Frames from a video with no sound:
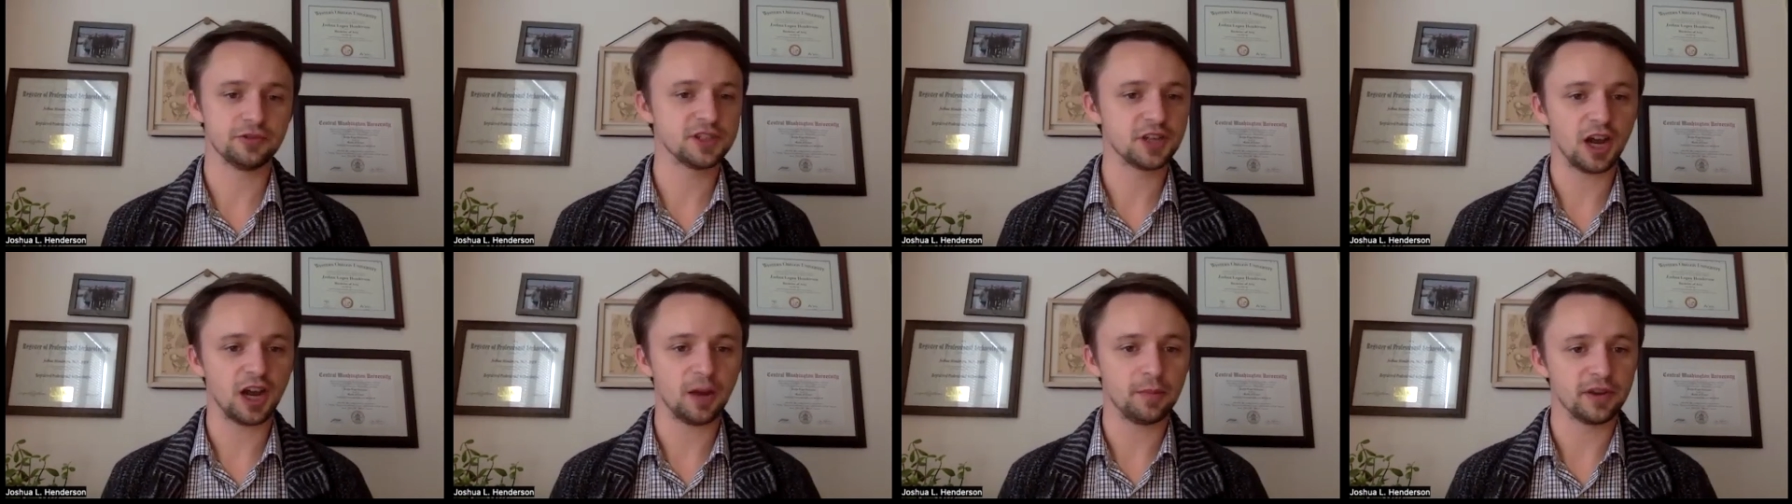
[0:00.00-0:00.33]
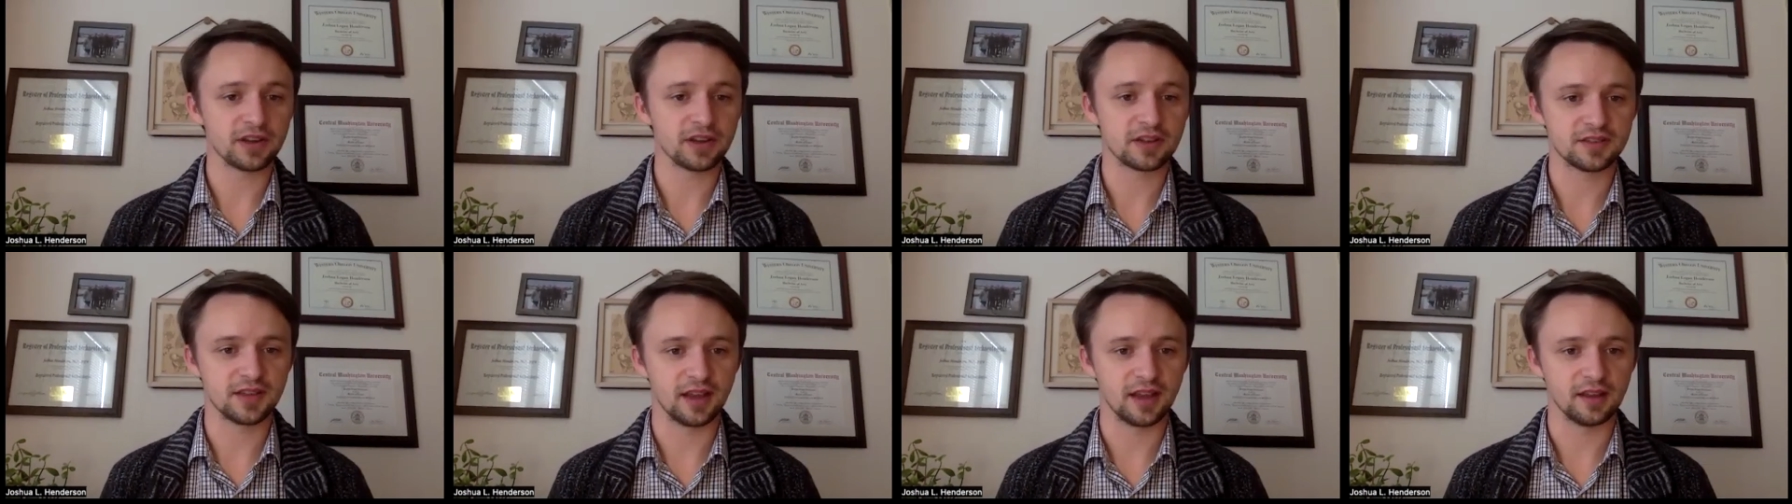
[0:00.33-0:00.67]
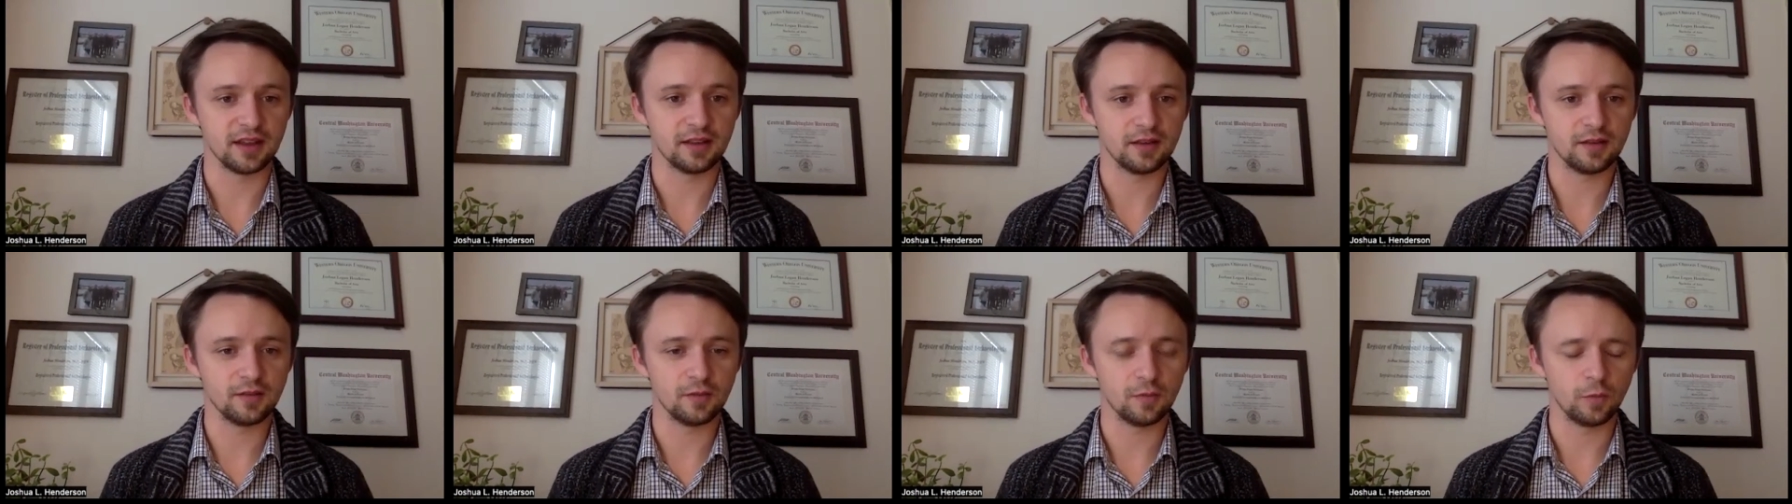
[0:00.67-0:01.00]
topics
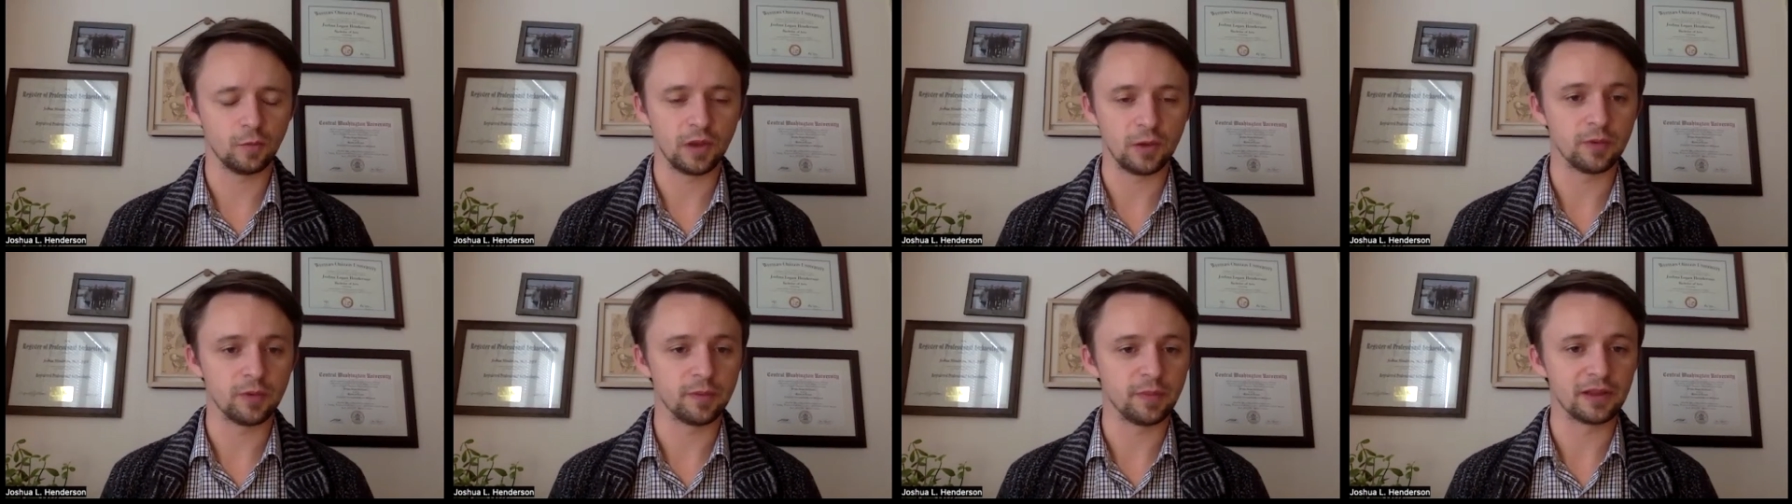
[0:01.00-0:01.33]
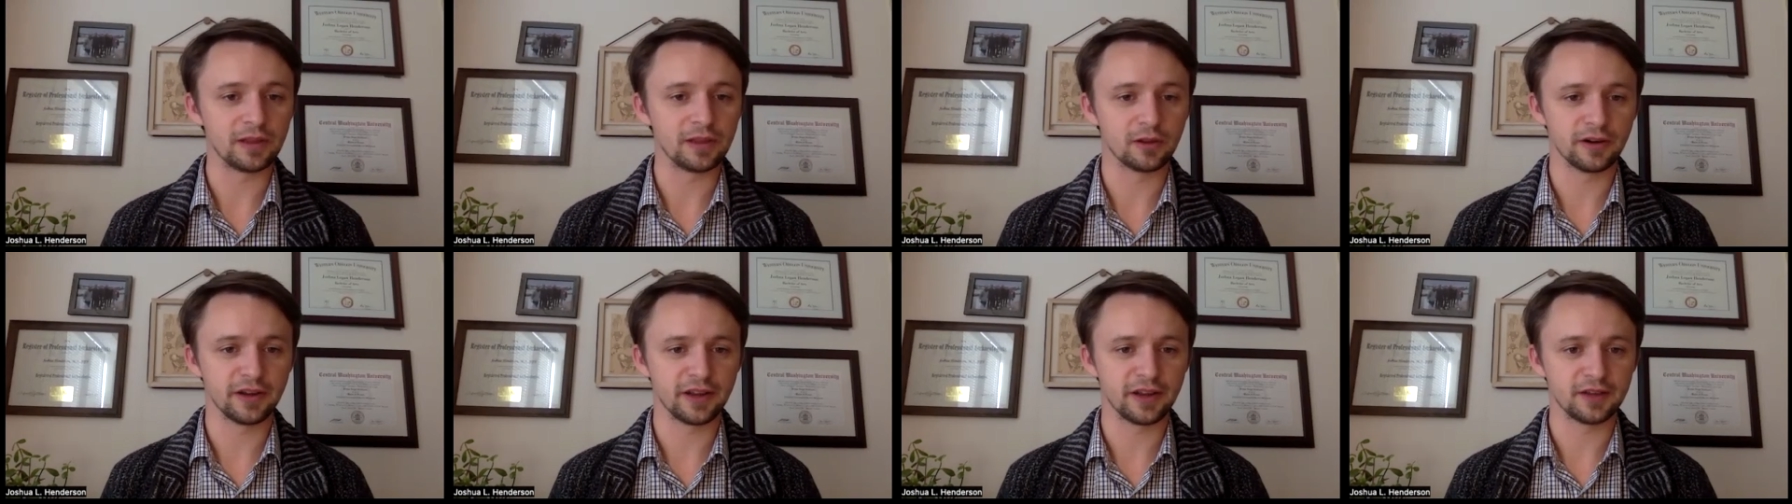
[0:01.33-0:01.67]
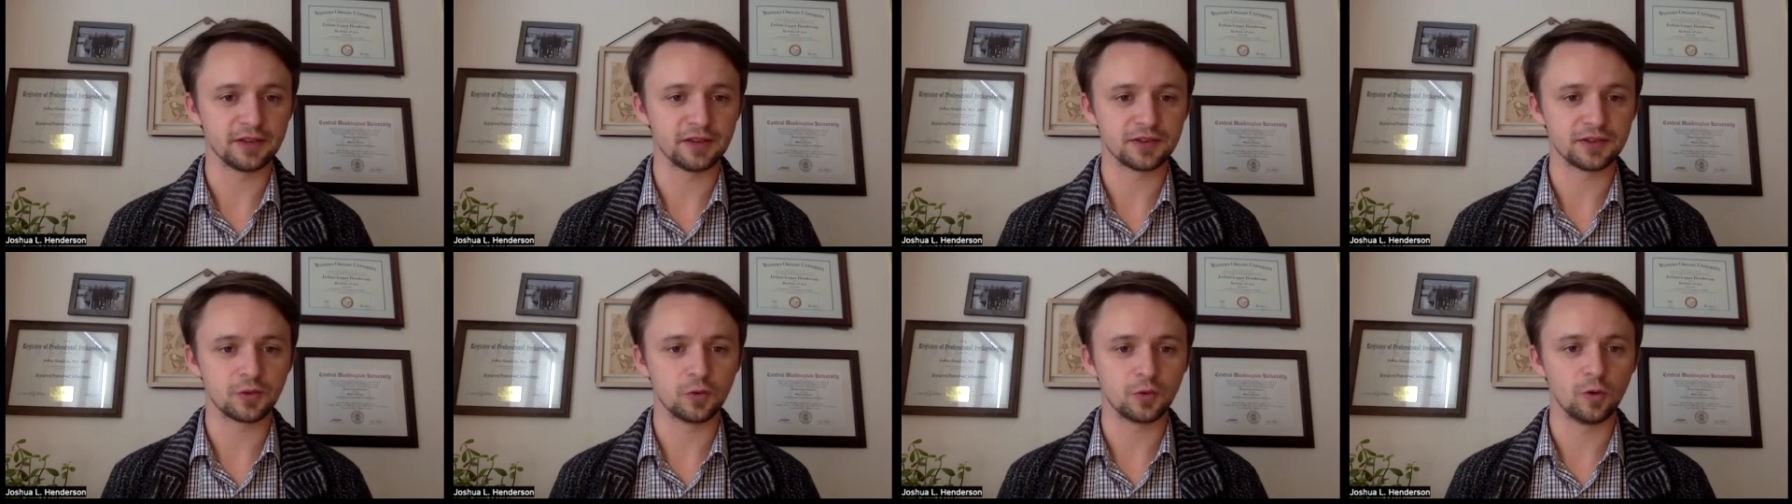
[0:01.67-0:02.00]
that we would be learning in
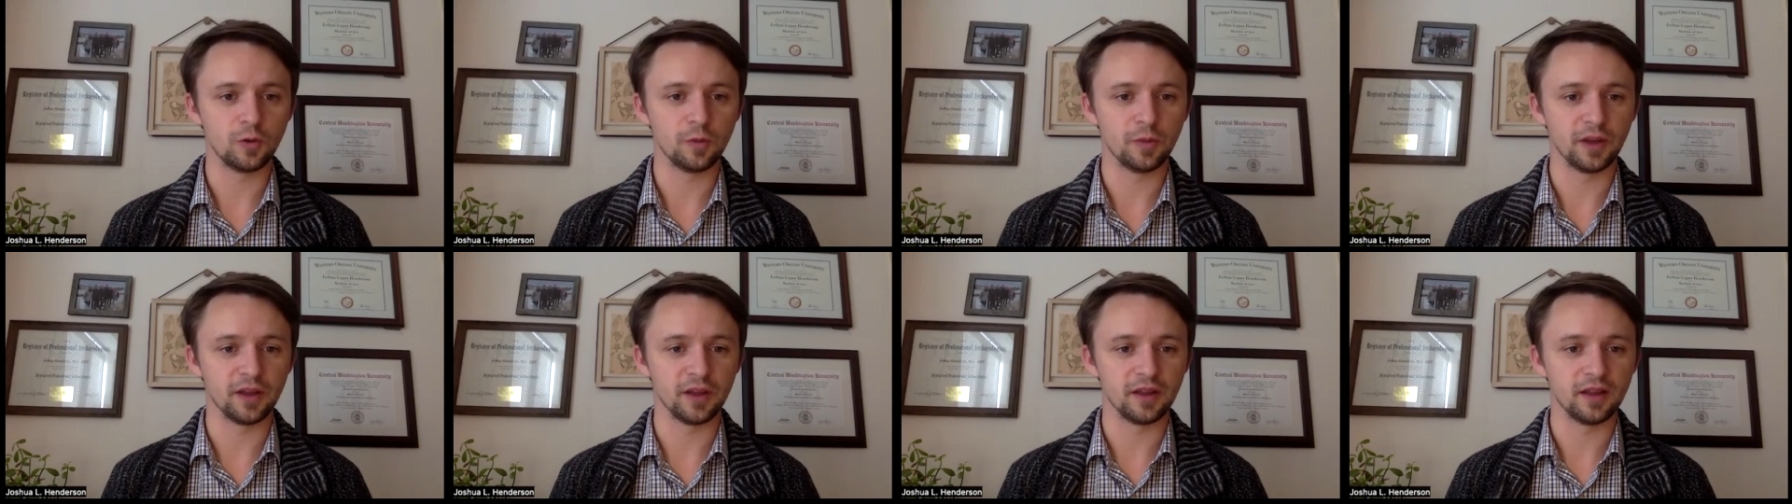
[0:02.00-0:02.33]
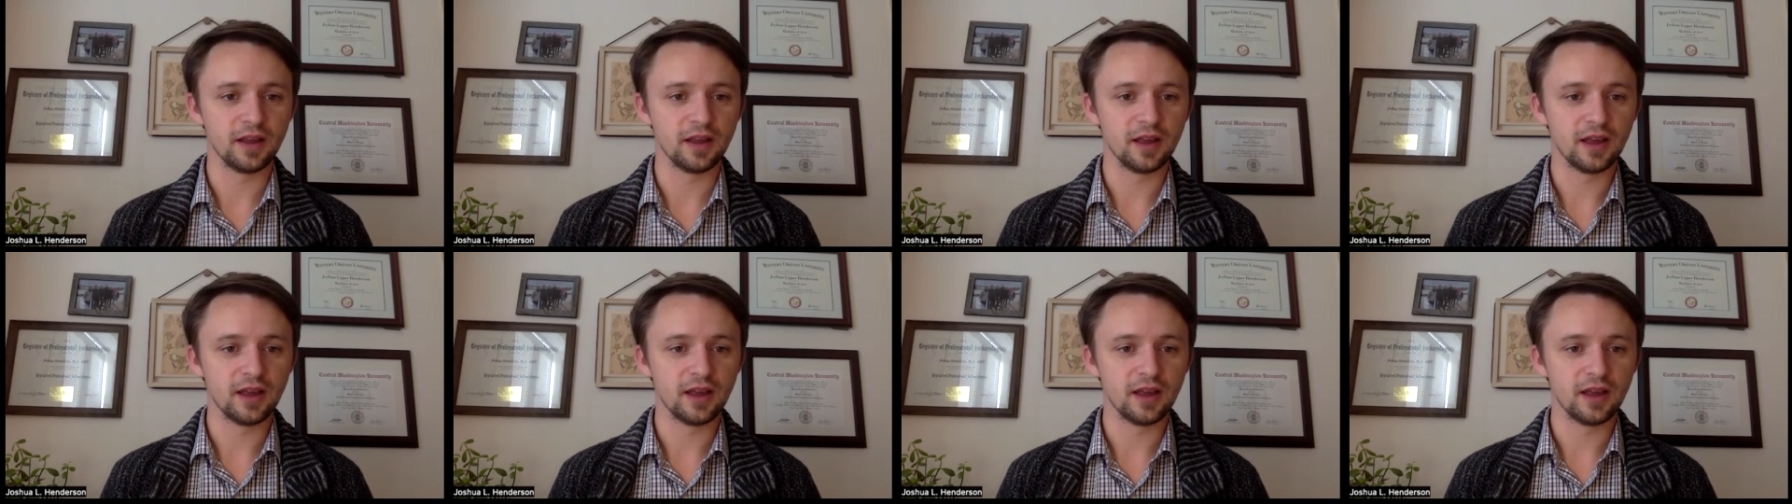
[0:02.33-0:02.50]
school but